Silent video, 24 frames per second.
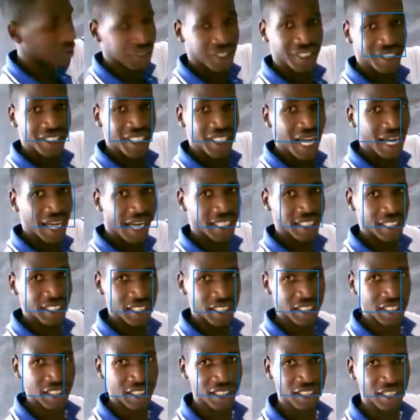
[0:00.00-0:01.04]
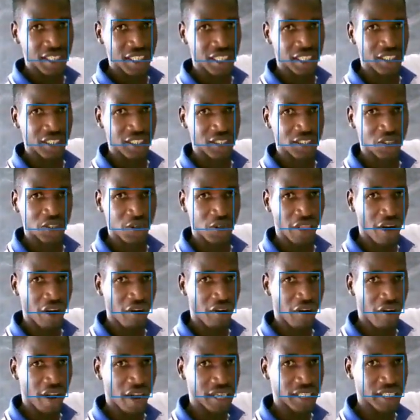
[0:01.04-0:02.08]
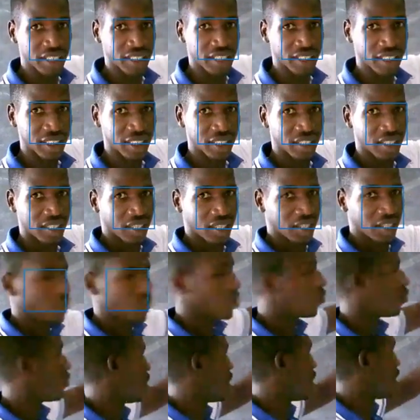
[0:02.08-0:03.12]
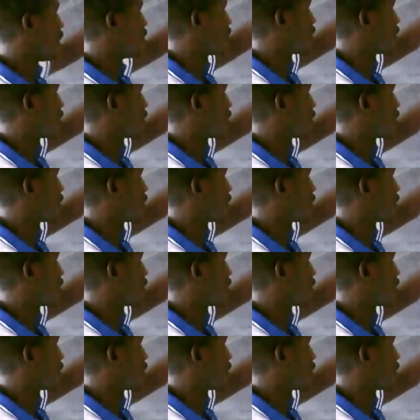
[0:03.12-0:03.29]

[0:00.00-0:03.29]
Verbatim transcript: is acting to the right. We have